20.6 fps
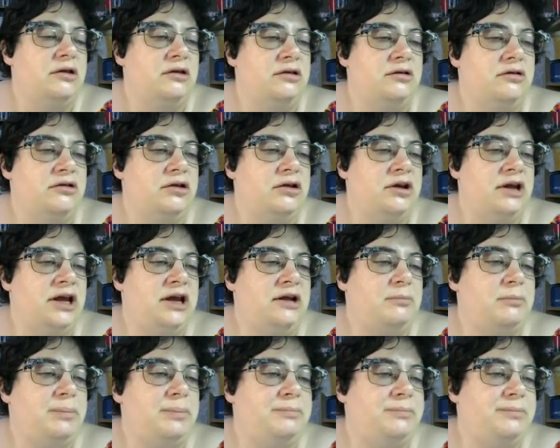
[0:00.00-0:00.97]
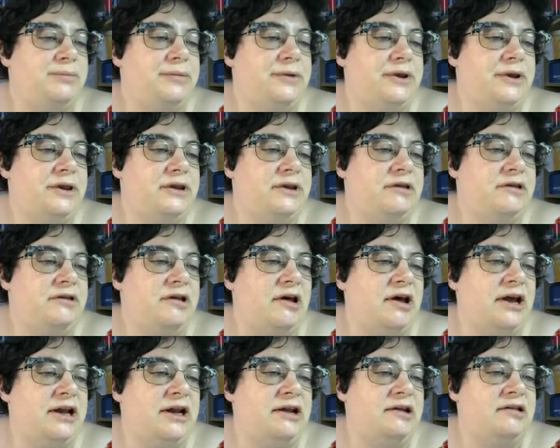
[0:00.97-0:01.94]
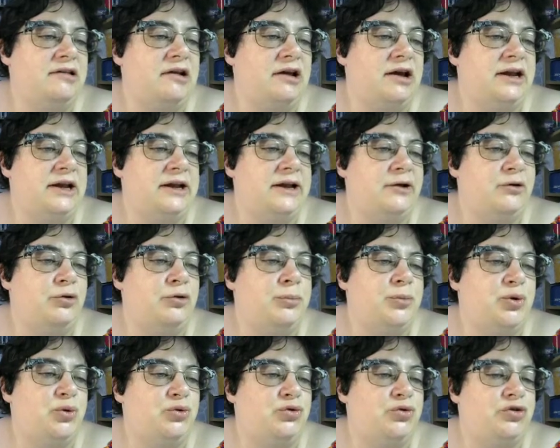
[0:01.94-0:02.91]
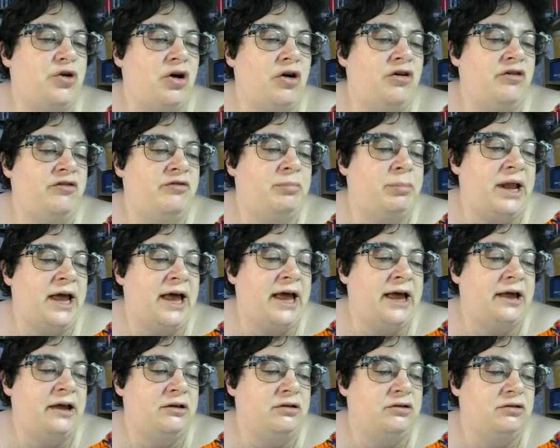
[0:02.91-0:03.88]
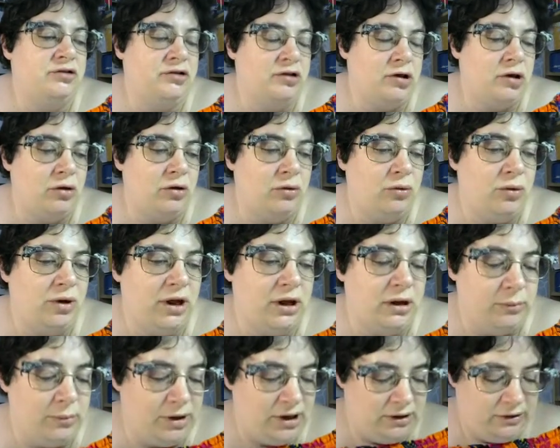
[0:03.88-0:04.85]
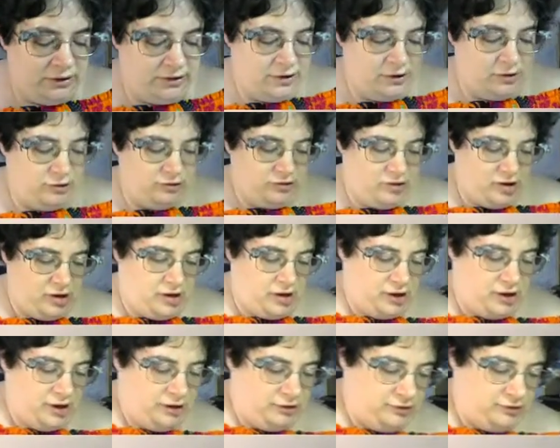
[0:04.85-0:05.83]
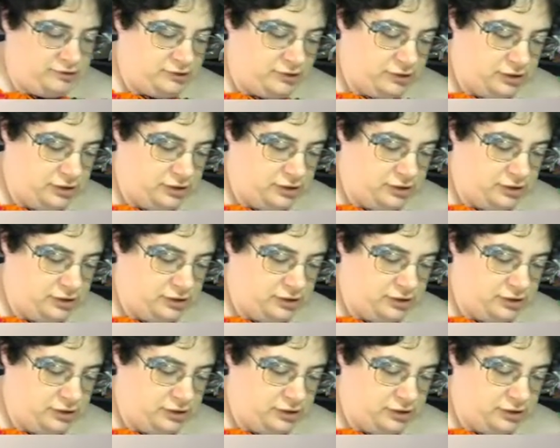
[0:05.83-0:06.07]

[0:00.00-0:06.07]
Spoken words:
You need tiny, tiny little balls of black to go in the middle of those eyes,